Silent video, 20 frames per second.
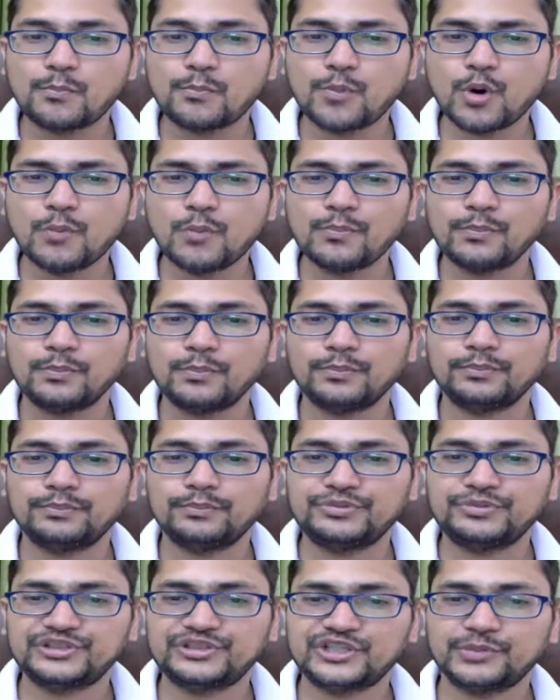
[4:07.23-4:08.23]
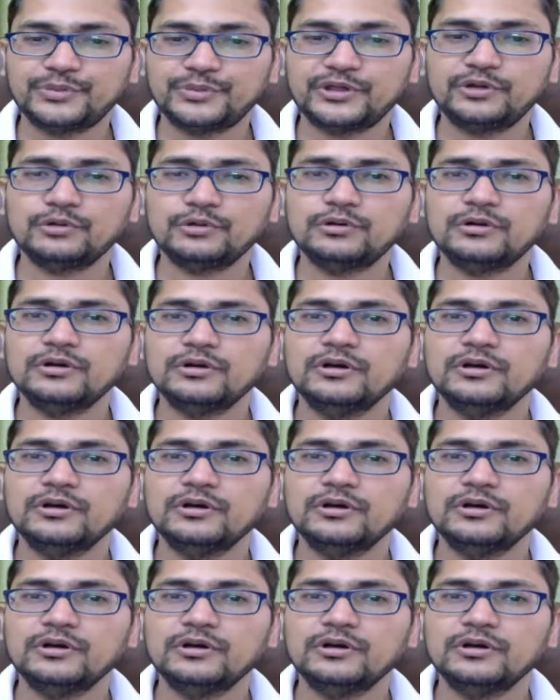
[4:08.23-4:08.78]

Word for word: boom bishop into